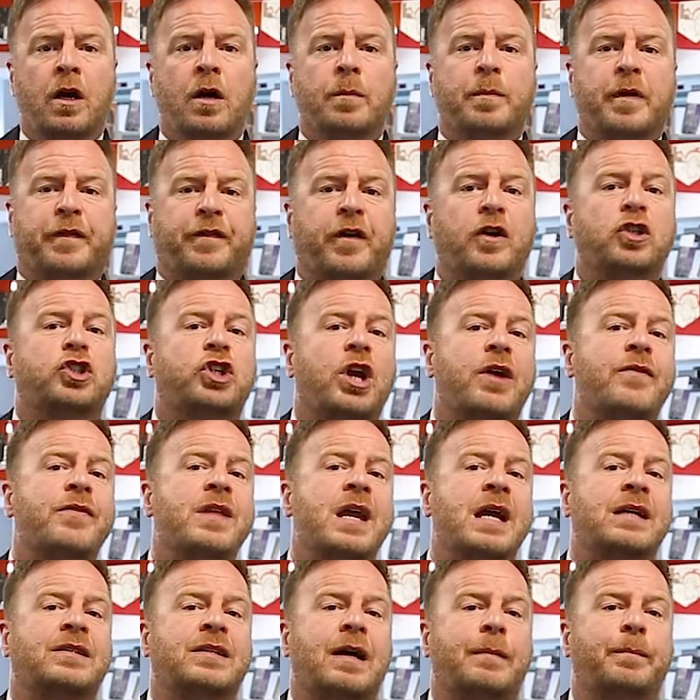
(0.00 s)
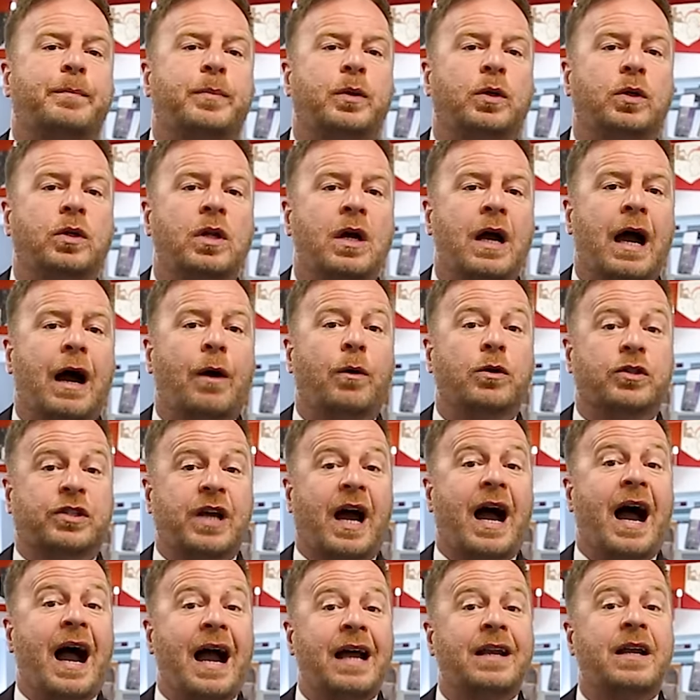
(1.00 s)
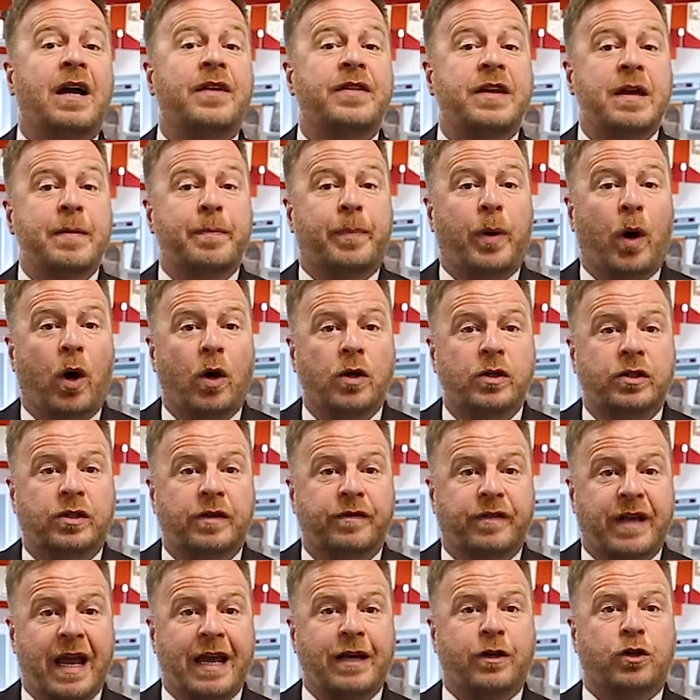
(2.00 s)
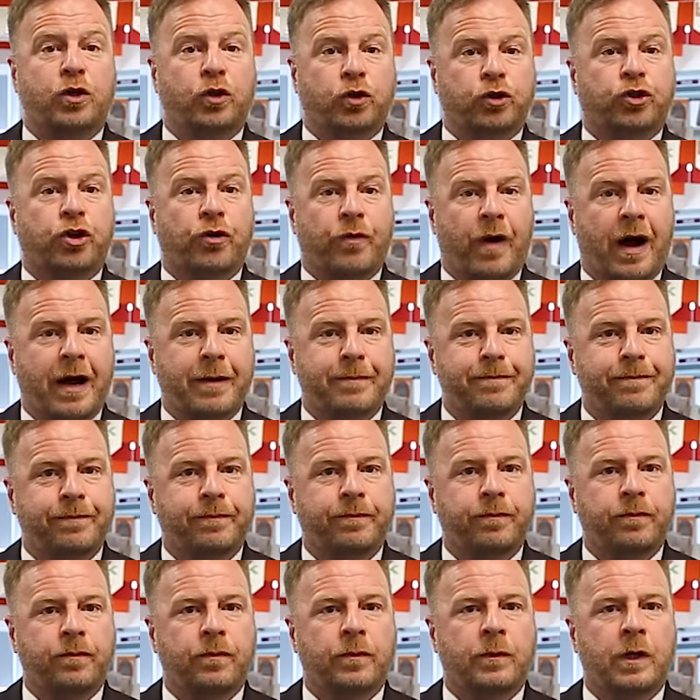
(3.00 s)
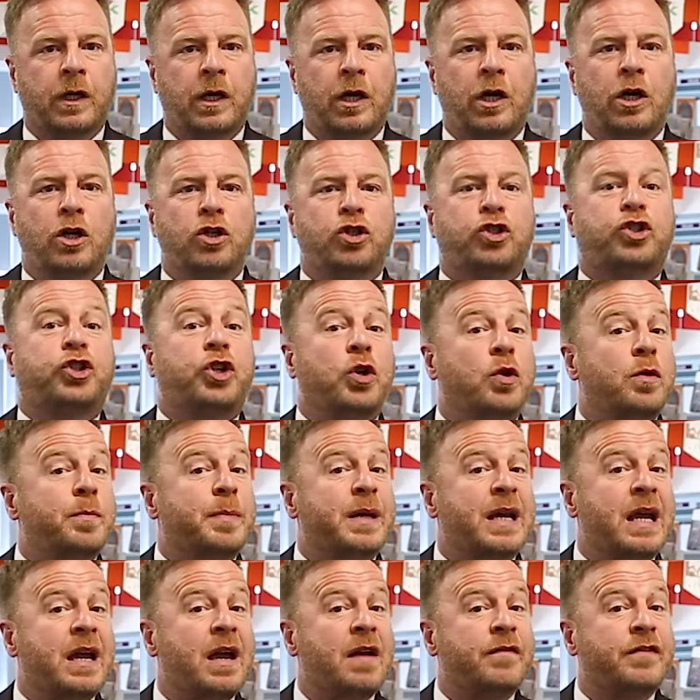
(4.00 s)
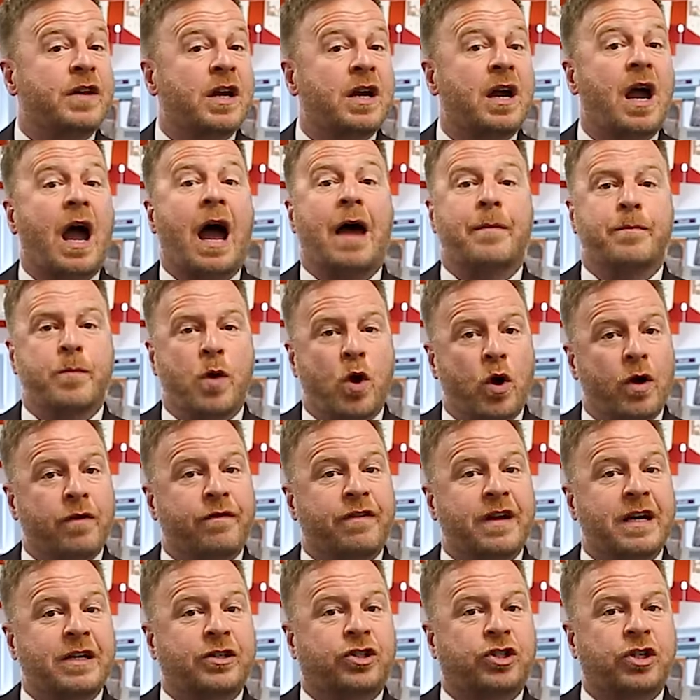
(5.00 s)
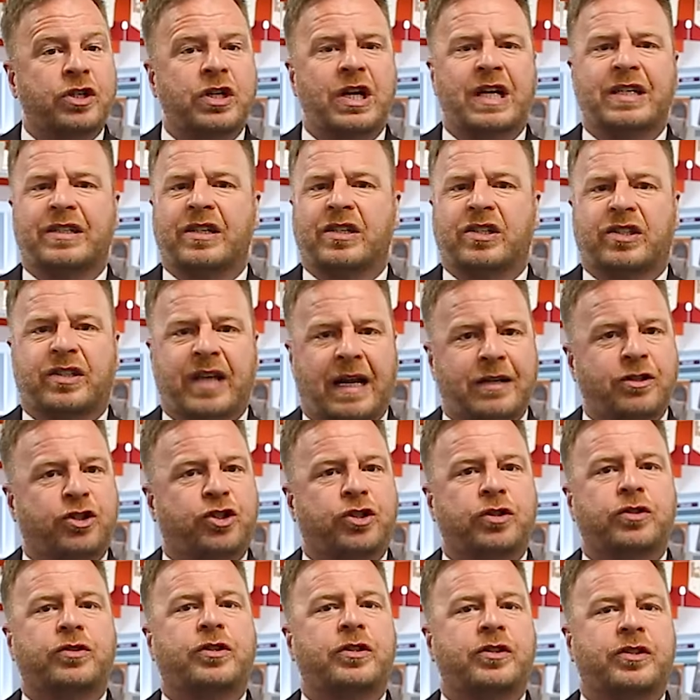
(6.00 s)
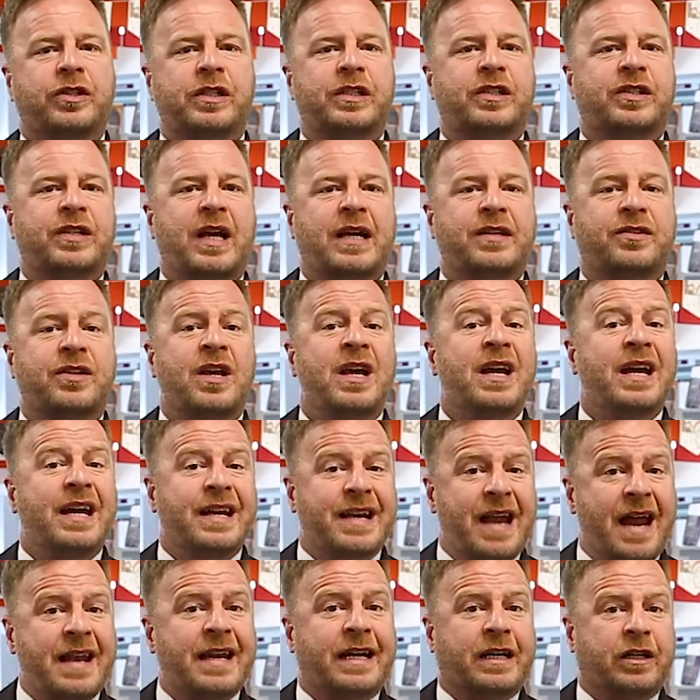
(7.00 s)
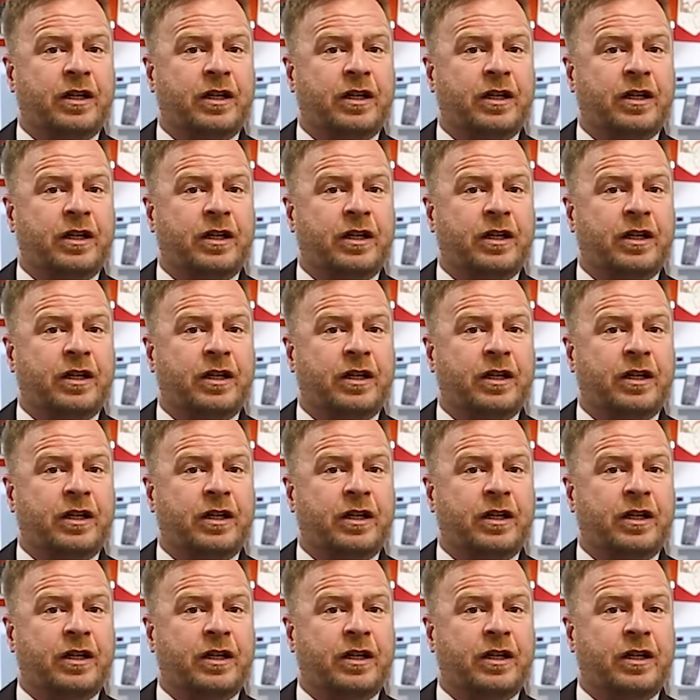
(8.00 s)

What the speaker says: Before sharing the example, I want to highlight the importance of getting culture right. Student behaviour and motivation is essential to success in any